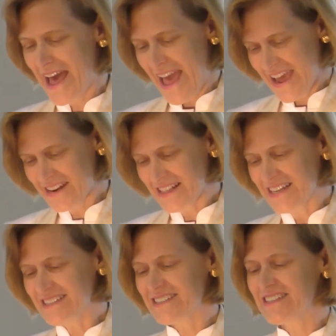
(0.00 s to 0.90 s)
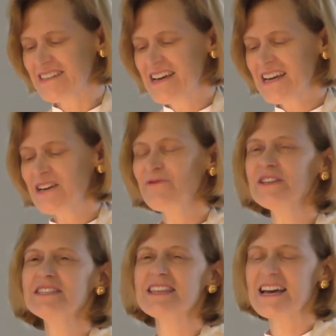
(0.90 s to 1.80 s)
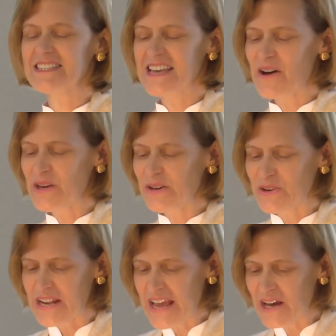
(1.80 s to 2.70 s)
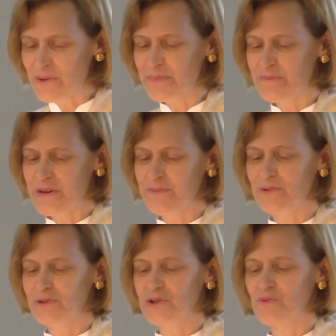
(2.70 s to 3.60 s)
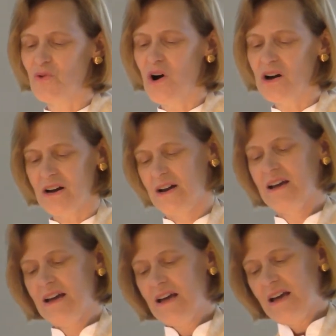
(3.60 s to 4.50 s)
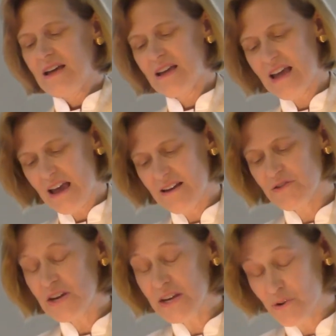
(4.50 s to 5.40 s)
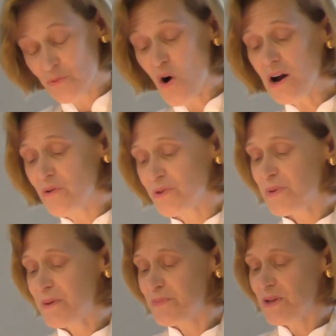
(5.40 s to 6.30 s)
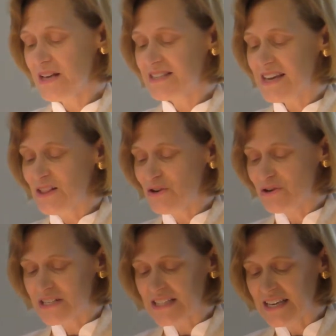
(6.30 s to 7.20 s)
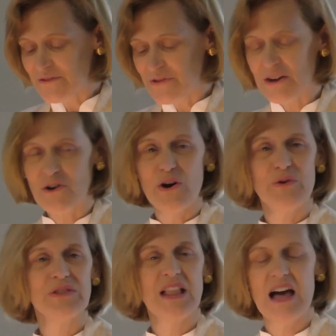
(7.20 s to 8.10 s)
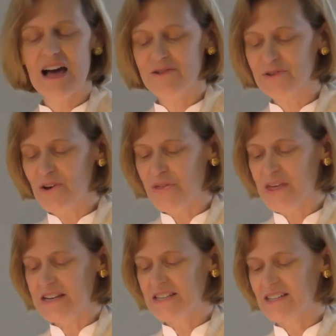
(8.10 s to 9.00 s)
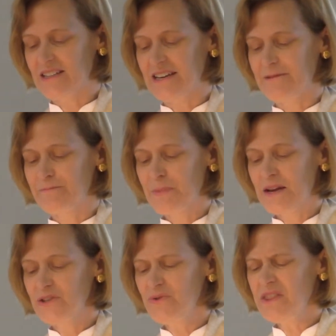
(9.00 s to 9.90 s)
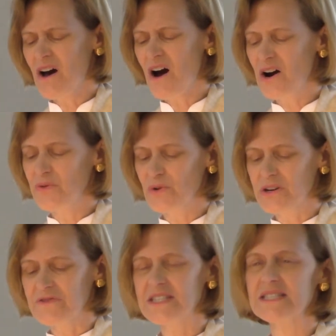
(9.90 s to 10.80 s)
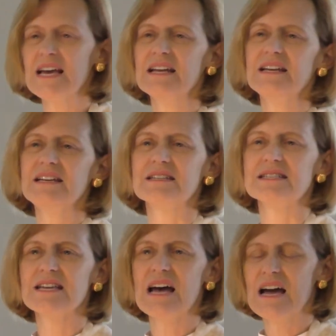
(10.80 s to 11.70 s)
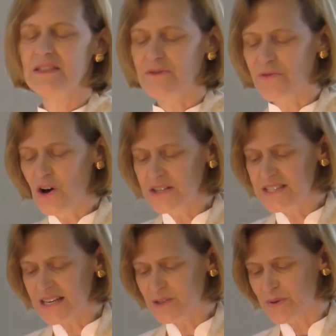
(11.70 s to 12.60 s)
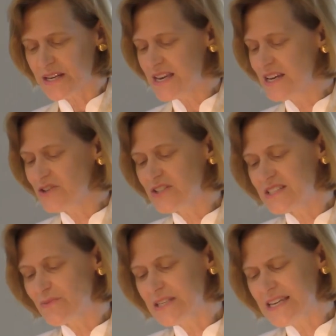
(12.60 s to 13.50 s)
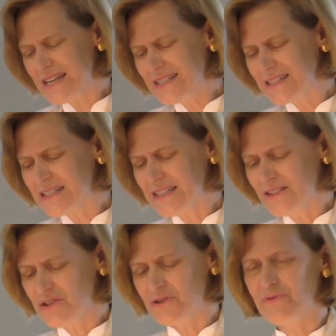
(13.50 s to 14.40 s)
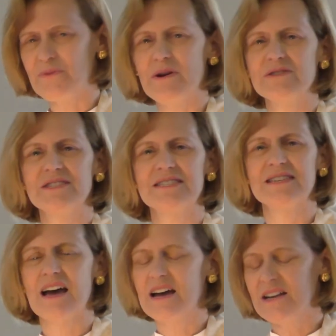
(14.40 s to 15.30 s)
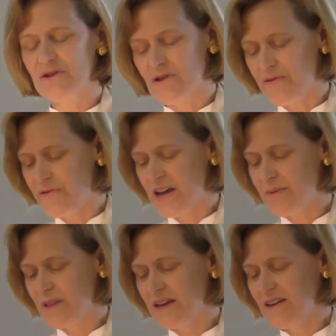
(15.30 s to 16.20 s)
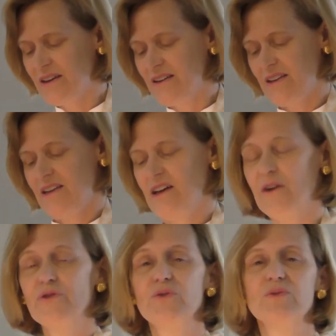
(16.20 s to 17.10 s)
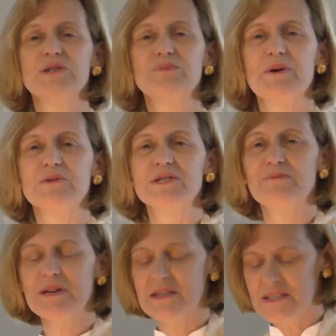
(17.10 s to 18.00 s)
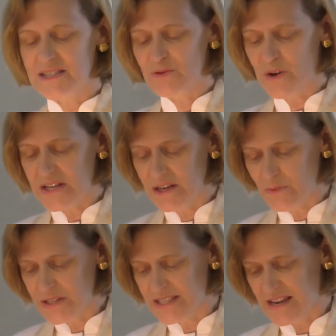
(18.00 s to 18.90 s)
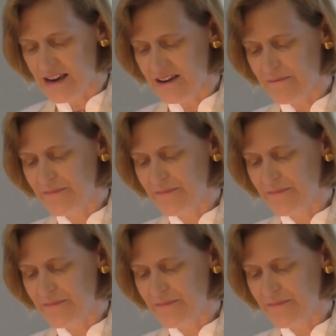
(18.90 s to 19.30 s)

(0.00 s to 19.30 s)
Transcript: analyst, convinced that's how he could help people to walk. He could walk with people as they learned to live their own lives authentically, doing the hard work of setting aside the false expectations that we tend to cling to from our society or our family of who we're supposed to be. This is what he would say.